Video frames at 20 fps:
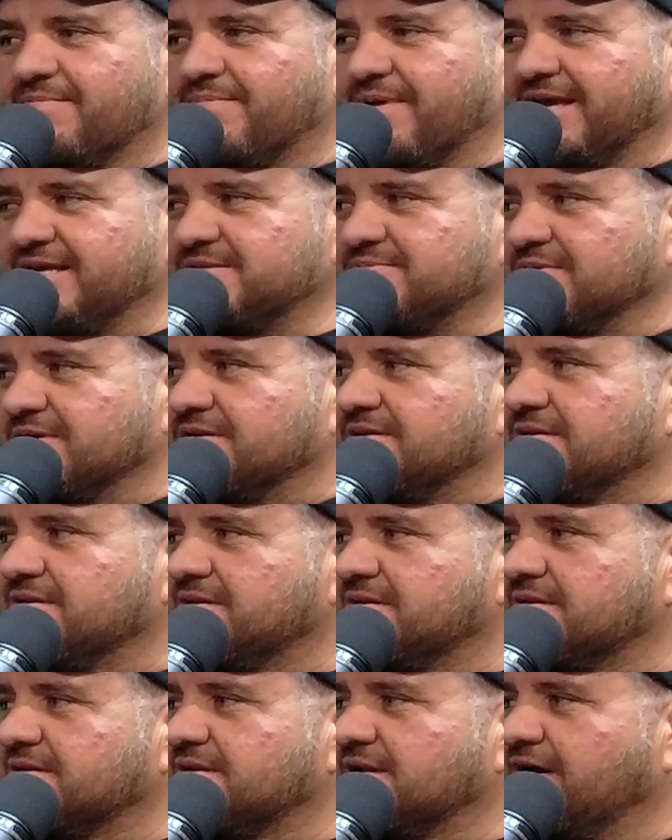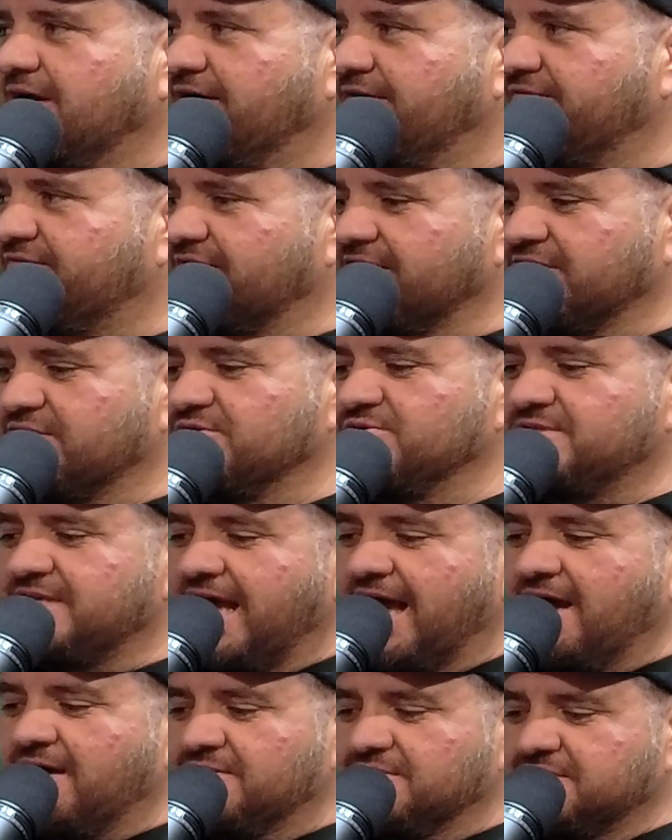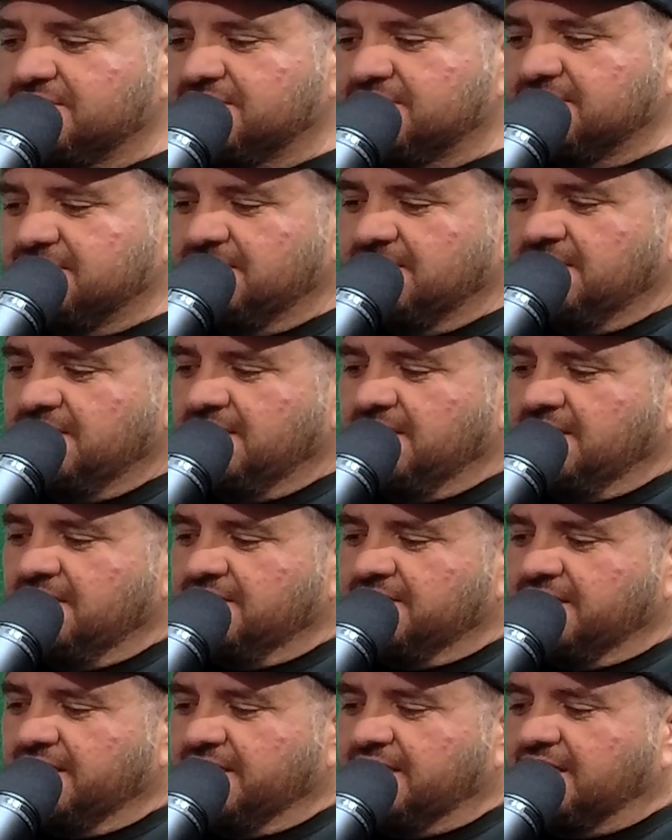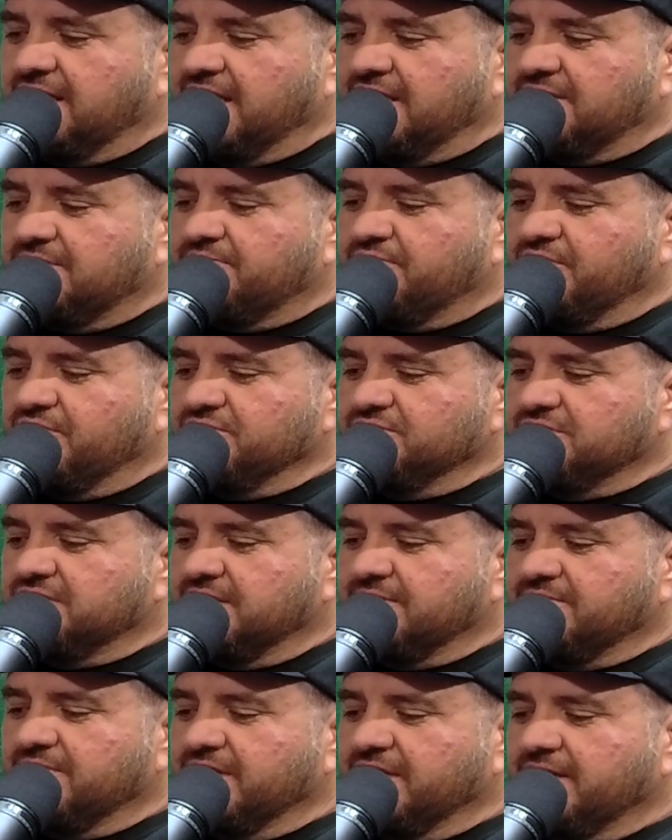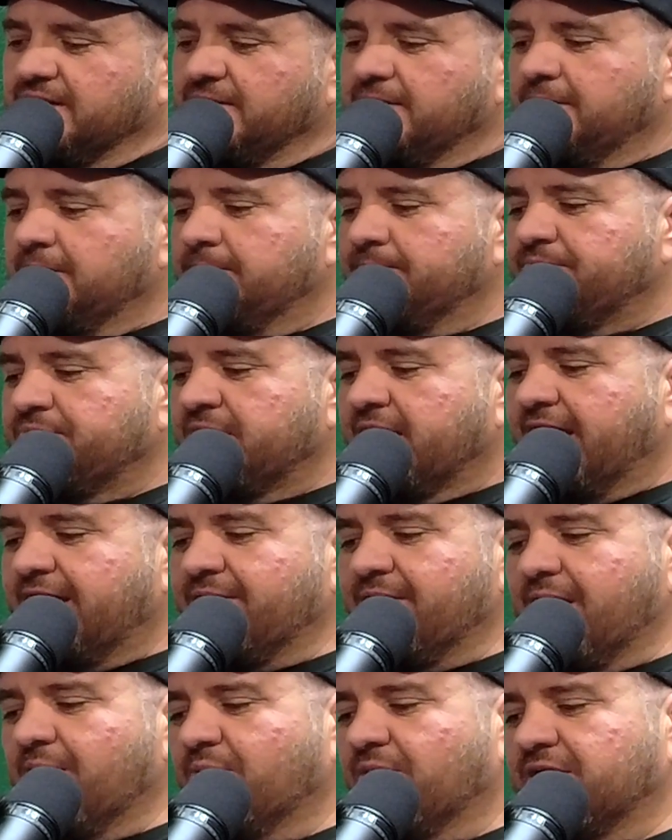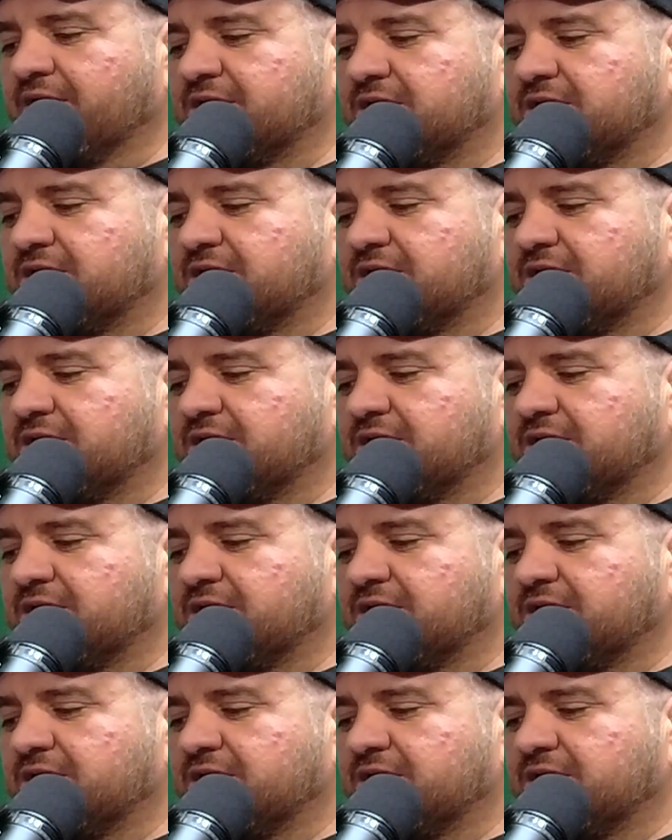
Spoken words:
basement of the dude's house that produced it. But anyway, I wanted to